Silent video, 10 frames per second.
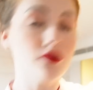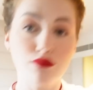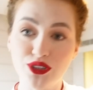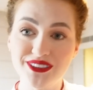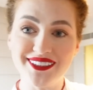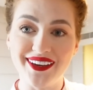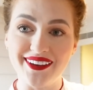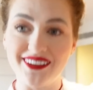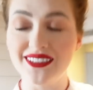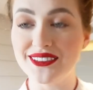
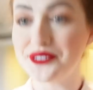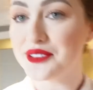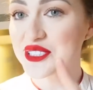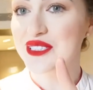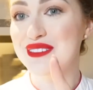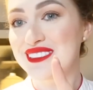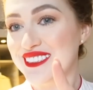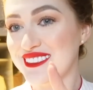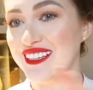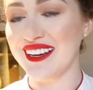Monday. It's officially Monday
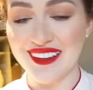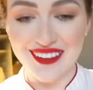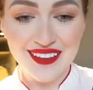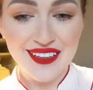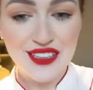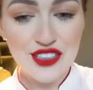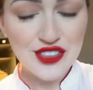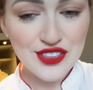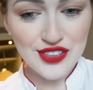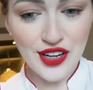today.
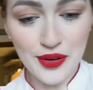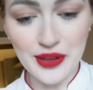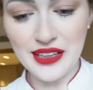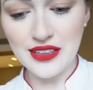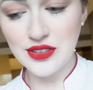So it is